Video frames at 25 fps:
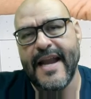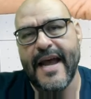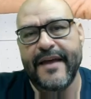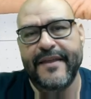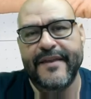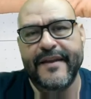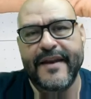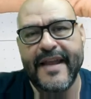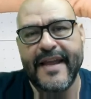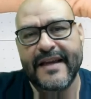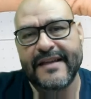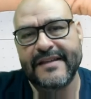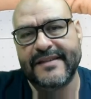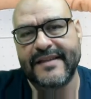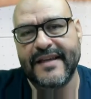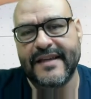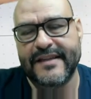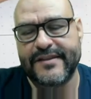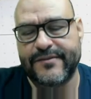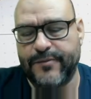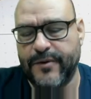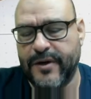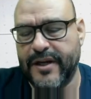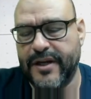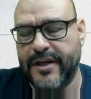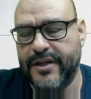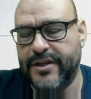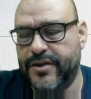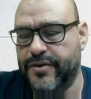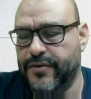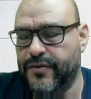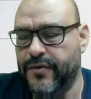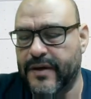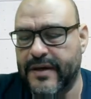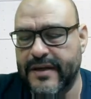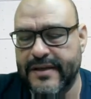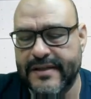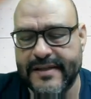the next test we're going to
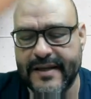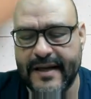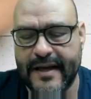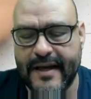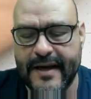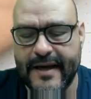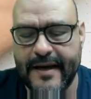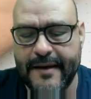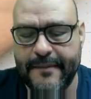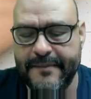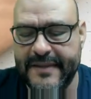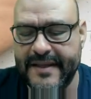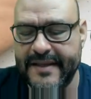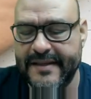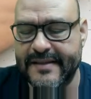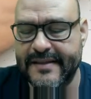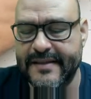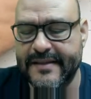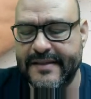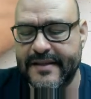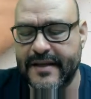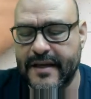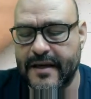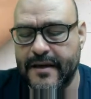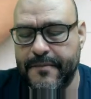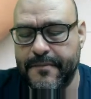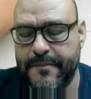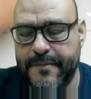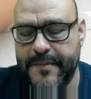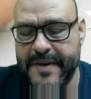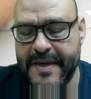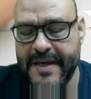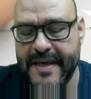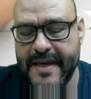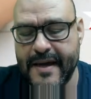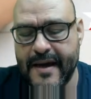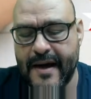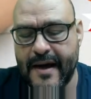do is this is going to
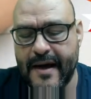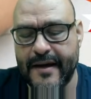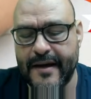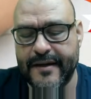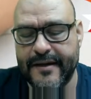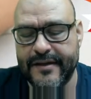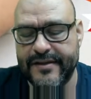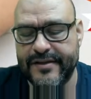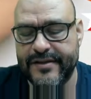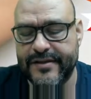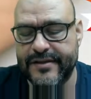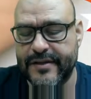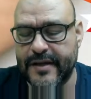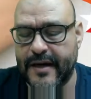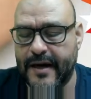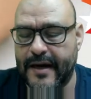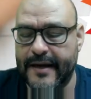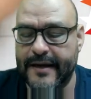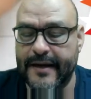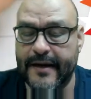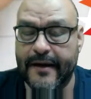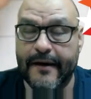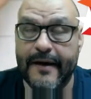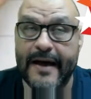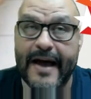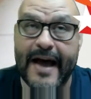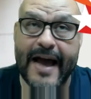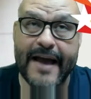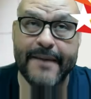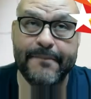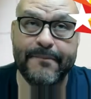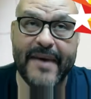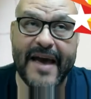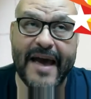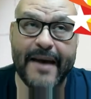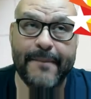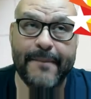be on a iPad